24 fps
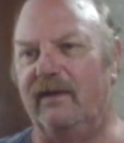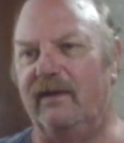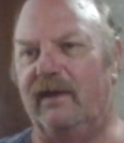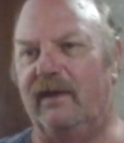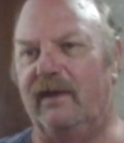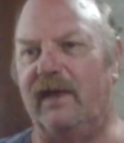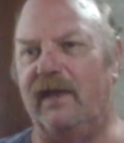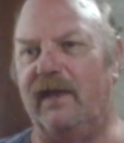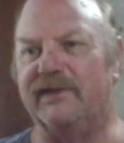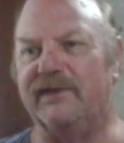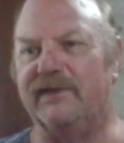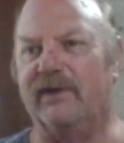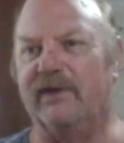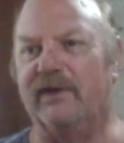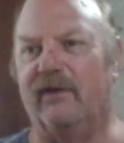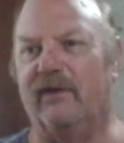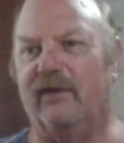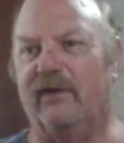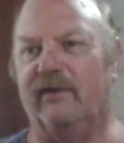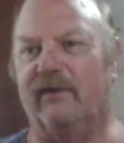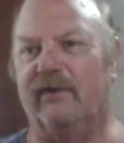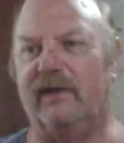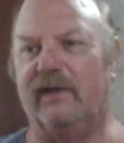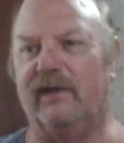And
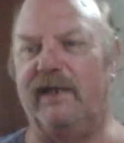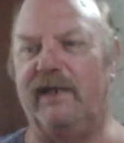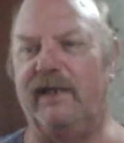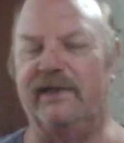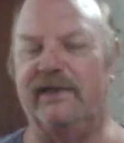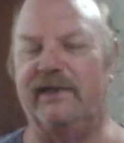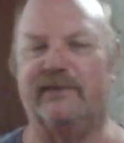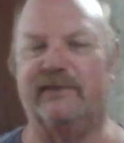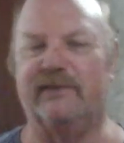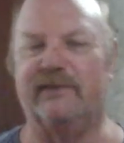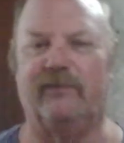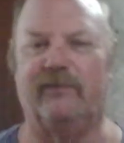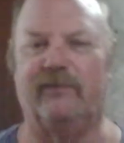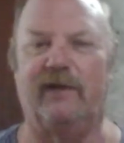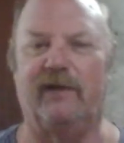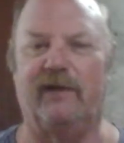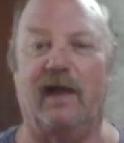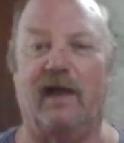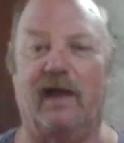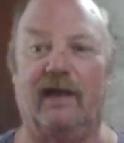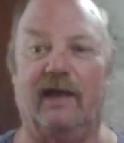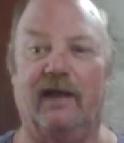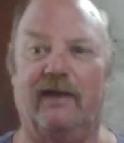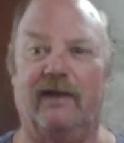so he just would
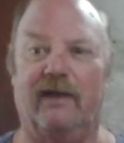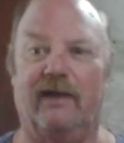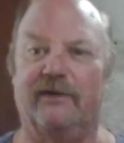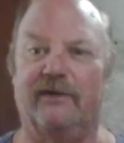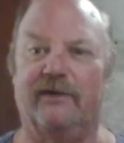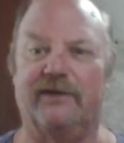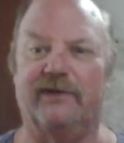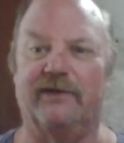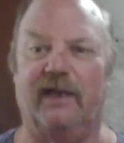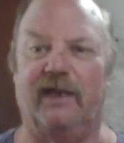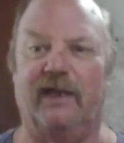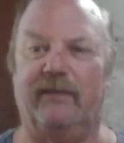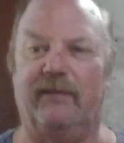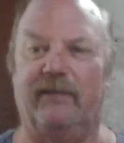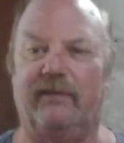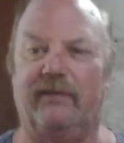not let her sleep.